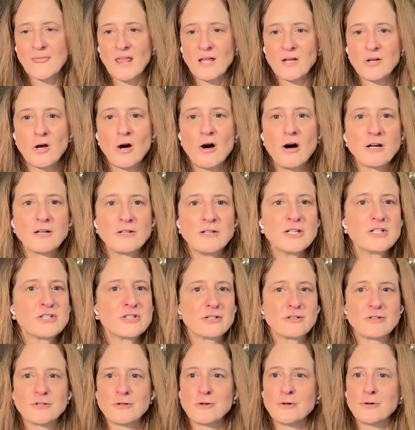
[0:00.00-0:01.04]

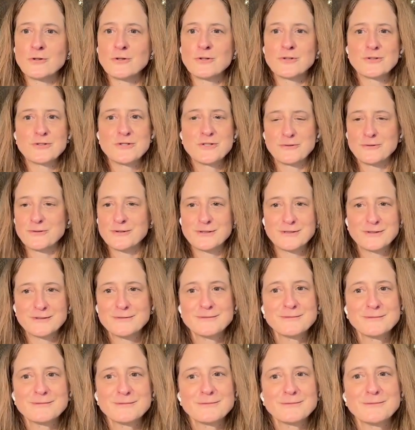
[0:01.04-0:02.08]
cognition goals or
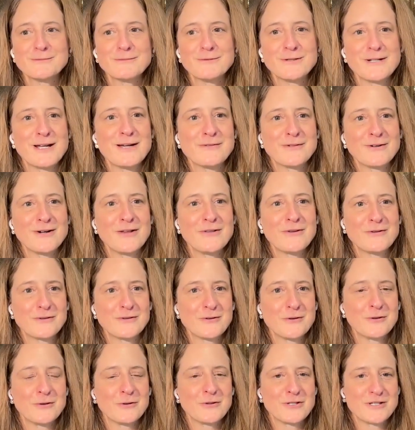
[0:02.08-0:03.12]
whatever other
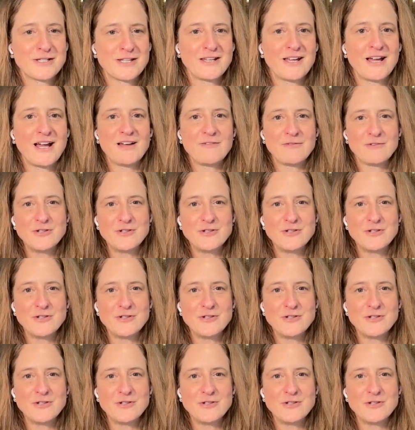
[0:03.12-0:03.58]
goals they have.